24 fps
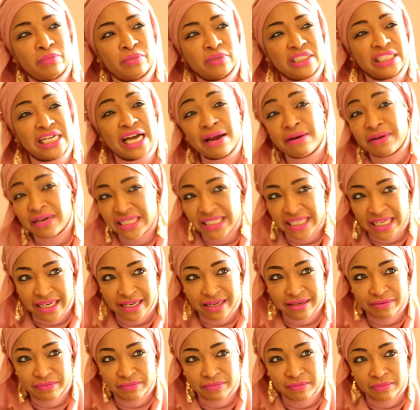charity.
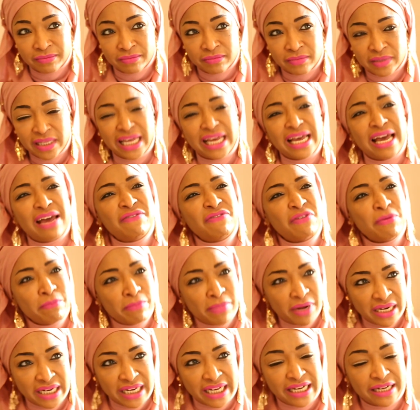They gave him
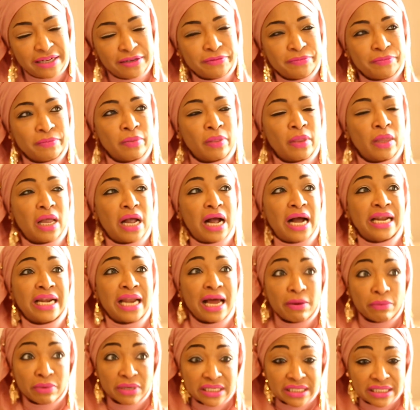money. And
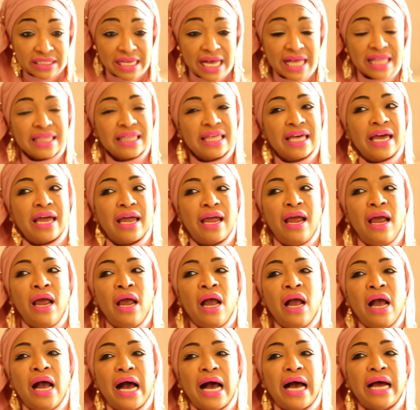I was sat there,
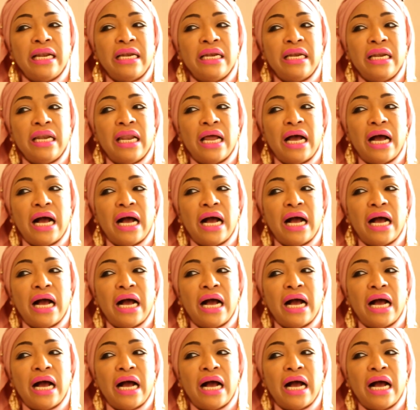and